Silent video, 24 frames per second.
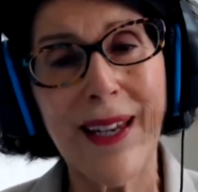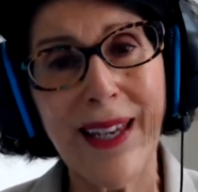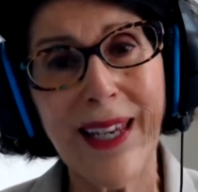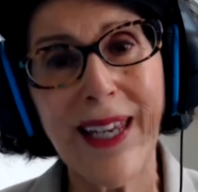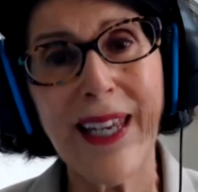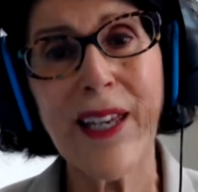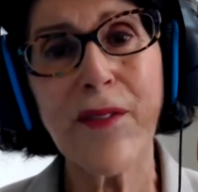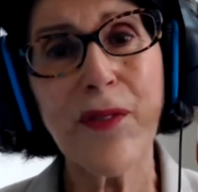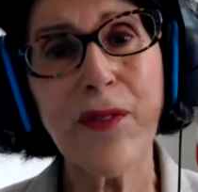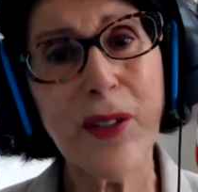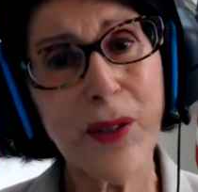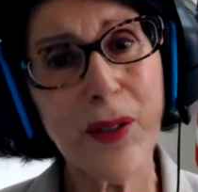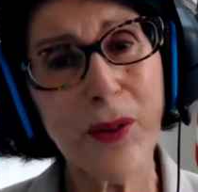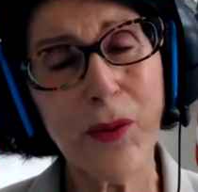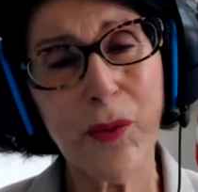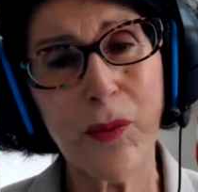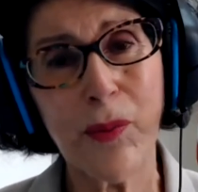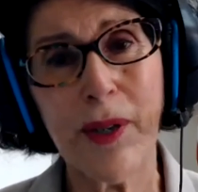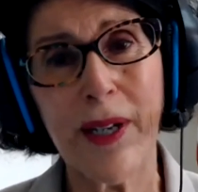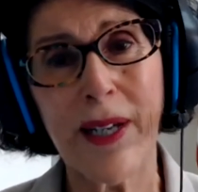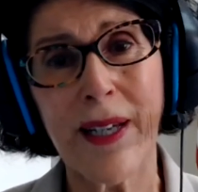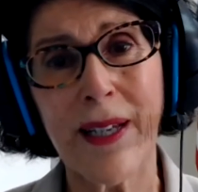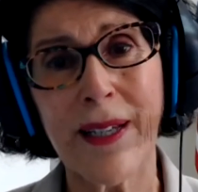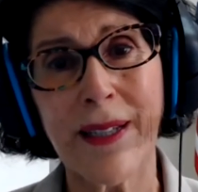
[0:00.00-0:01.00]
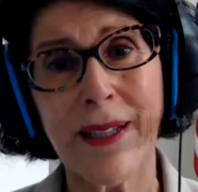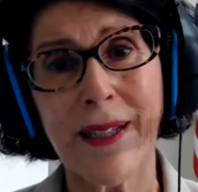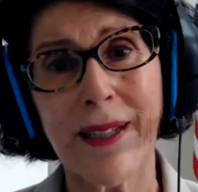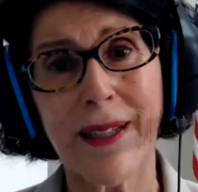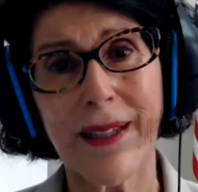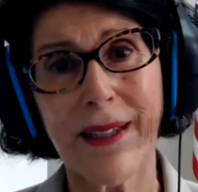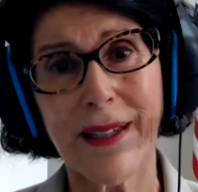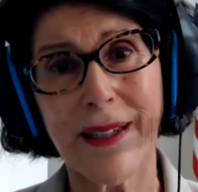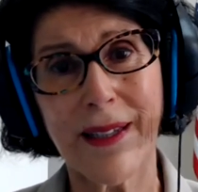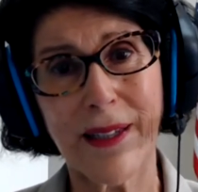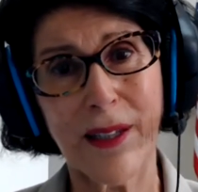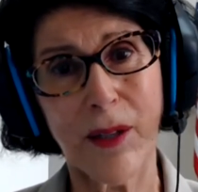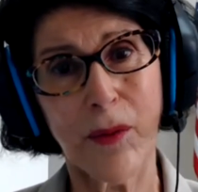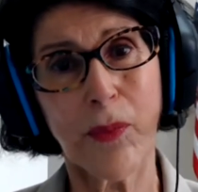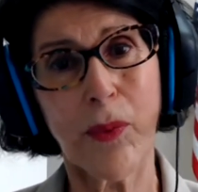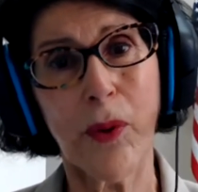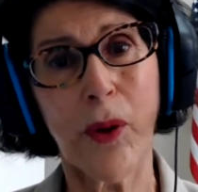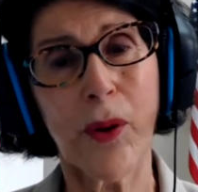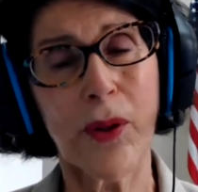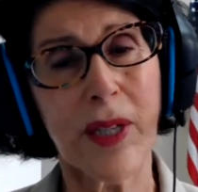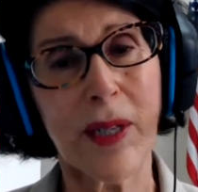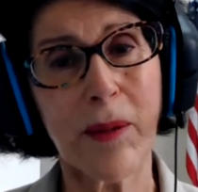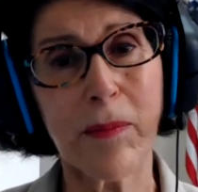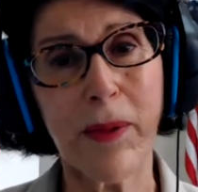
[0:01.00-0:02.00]
even when the
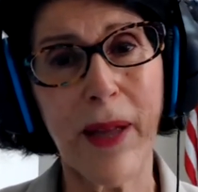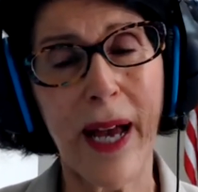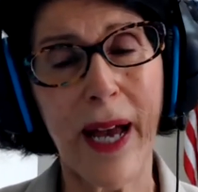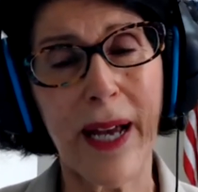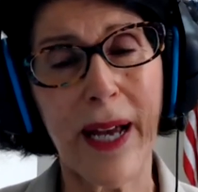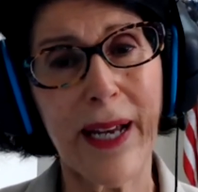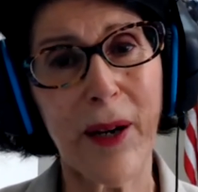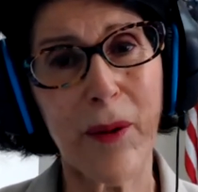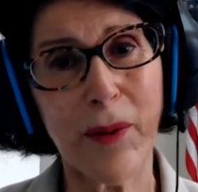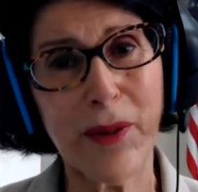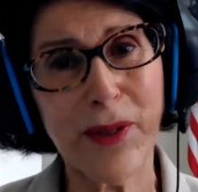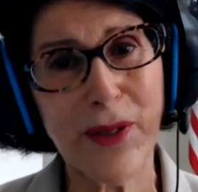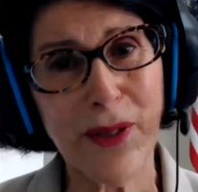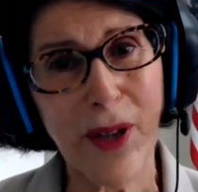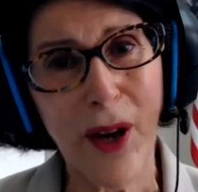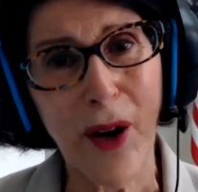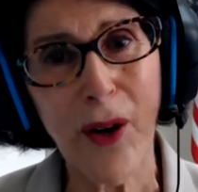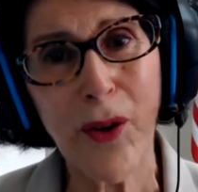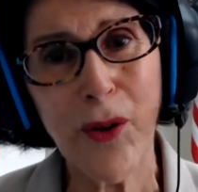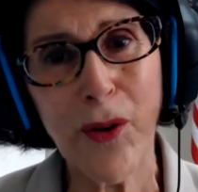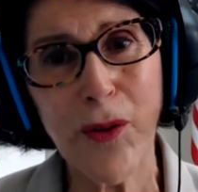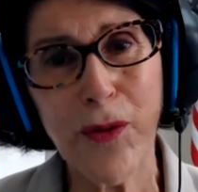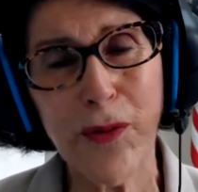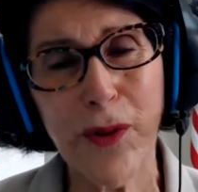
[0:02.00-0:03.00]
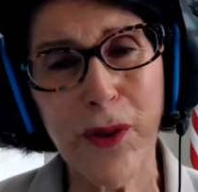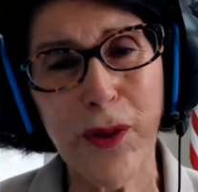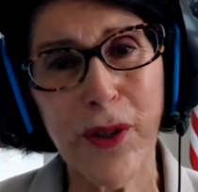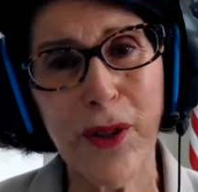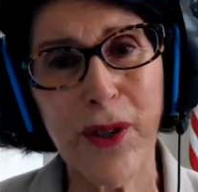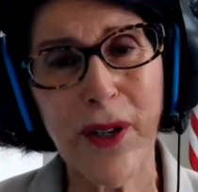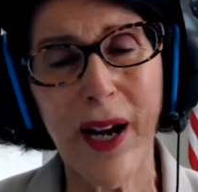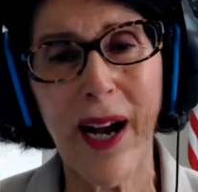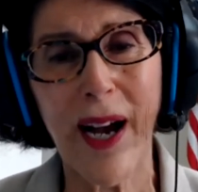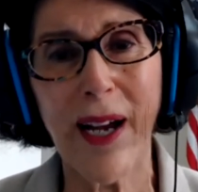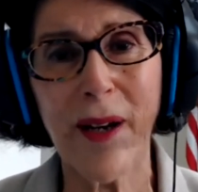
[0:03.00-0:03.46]
rolling blackout was over,